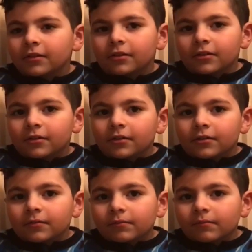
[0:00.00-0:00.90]

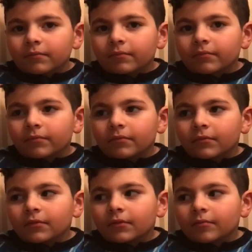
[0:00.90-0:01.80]

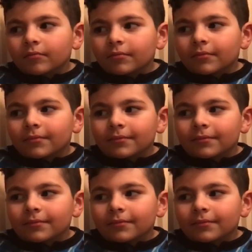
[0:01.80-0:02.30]
Nothing is said.